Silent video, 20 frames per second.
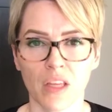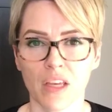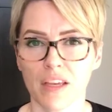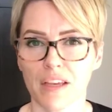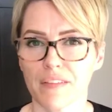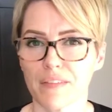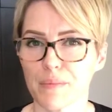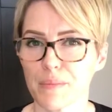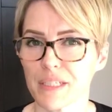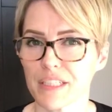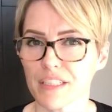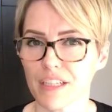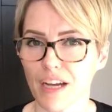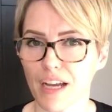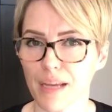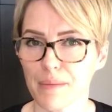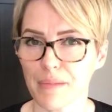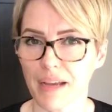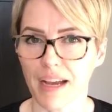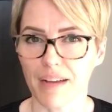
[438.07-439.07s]
In the
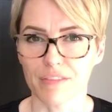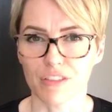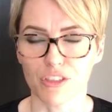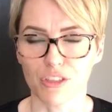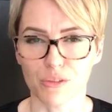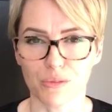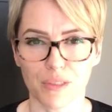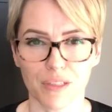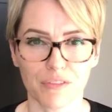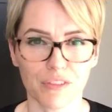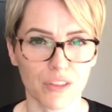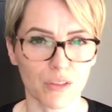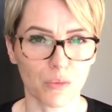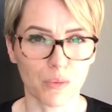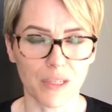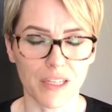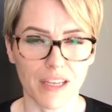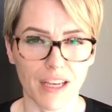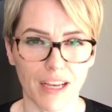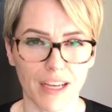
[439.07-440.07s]
meantime, have a terrific
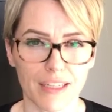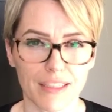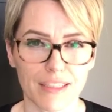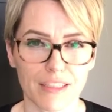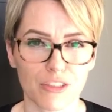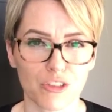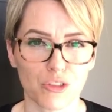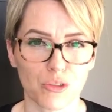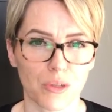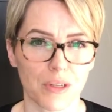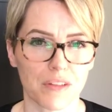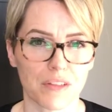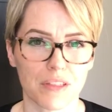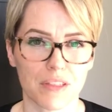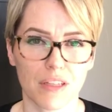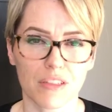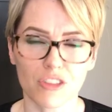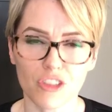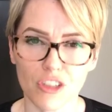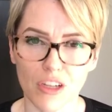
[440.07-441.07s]
weekend, enjoy the
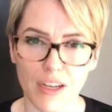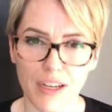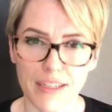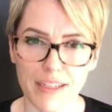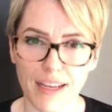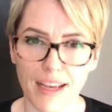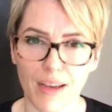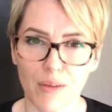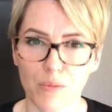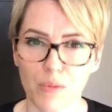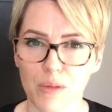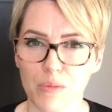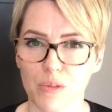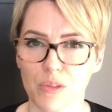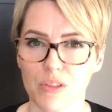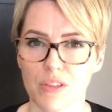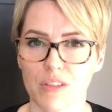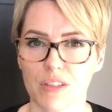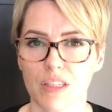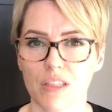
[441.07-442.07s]
sunshine, and we will
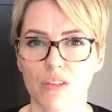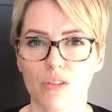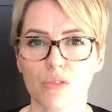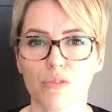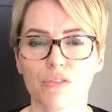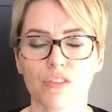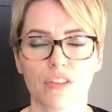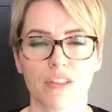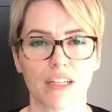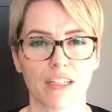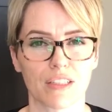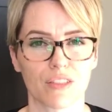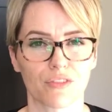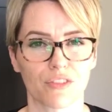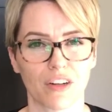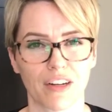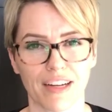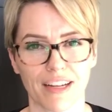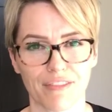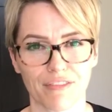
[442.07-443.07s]
see you for next
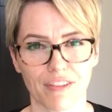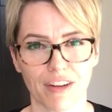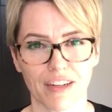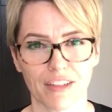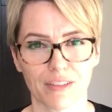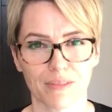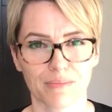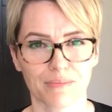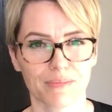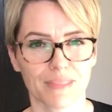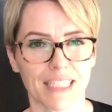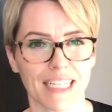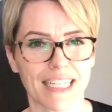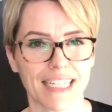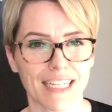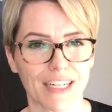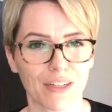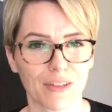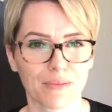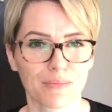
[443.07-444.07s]
Friday Fire. Take
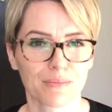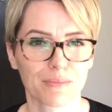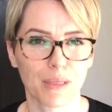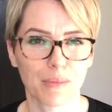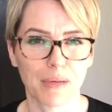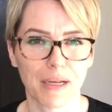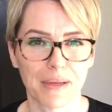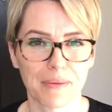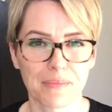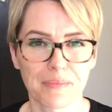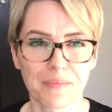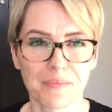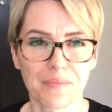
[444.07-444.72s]
care. Bye-bye.